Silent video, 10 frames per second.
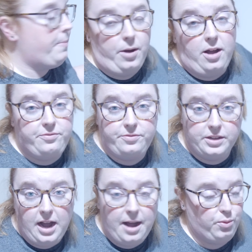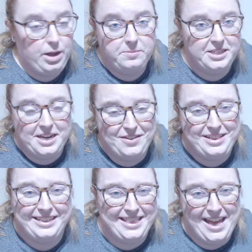off the cobwebs and
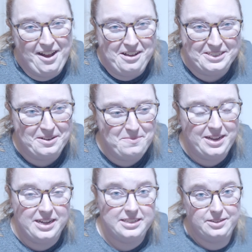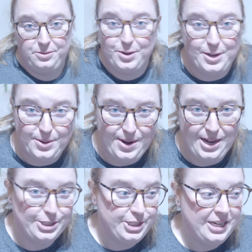everything like that also, because we're in a
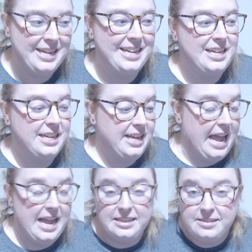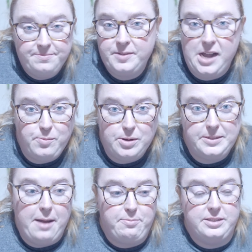garage and cobwebs
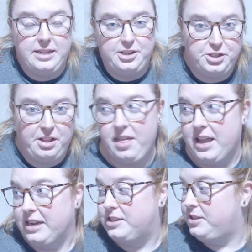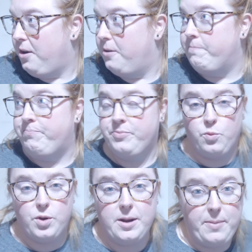happen. That's just a thing. So
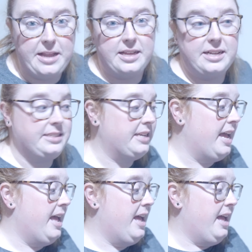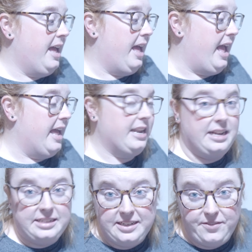we're gonna paint this, and
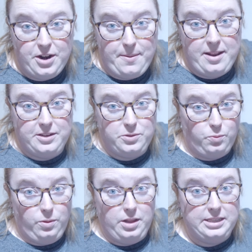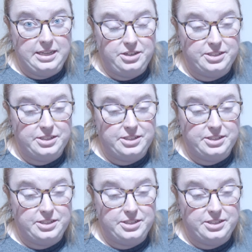since I've already painted this one little